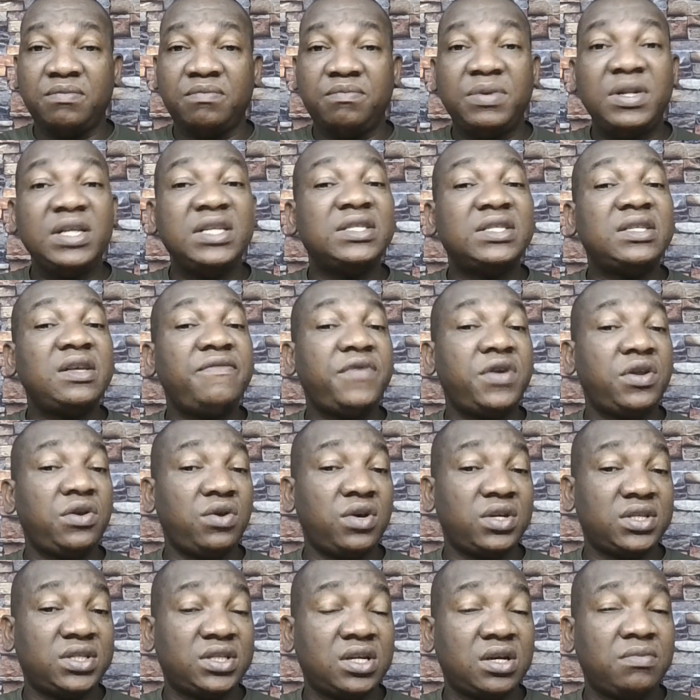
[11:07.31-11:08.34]
Please, if it
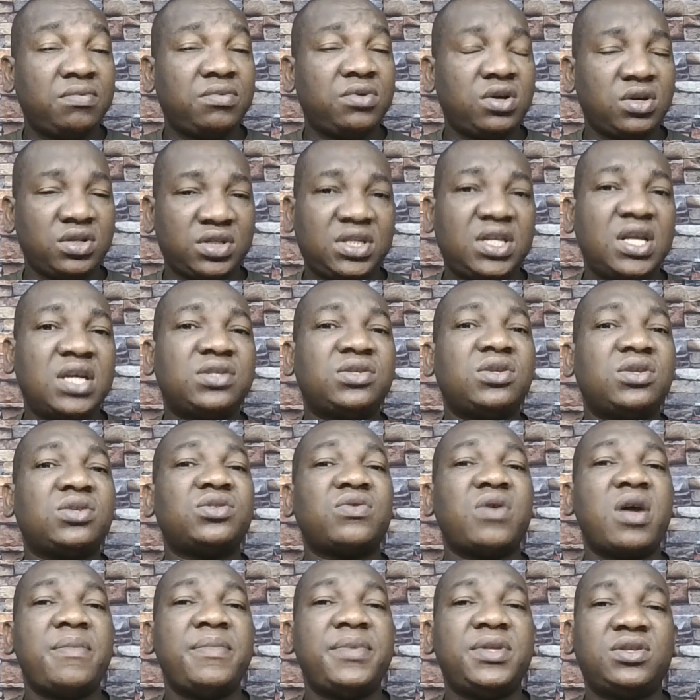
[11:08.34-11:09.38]
does help, consider
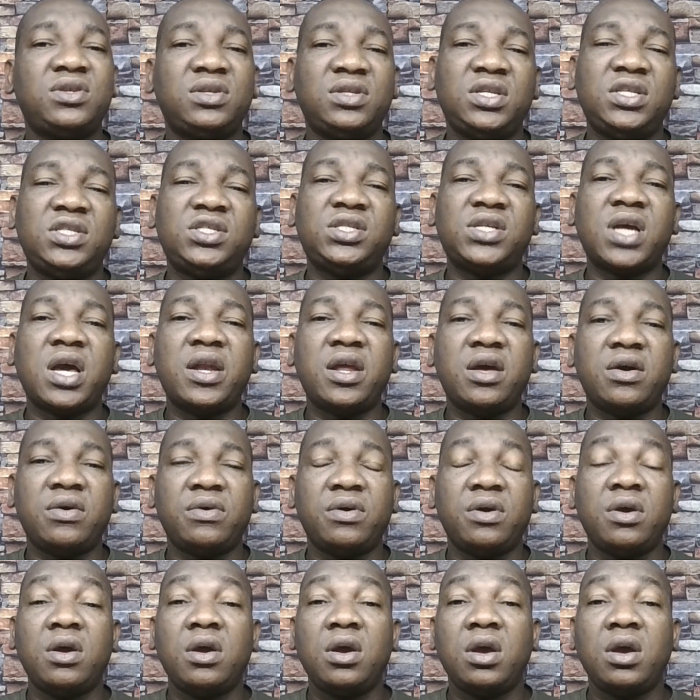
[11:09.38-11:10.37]
subscribing to this channel.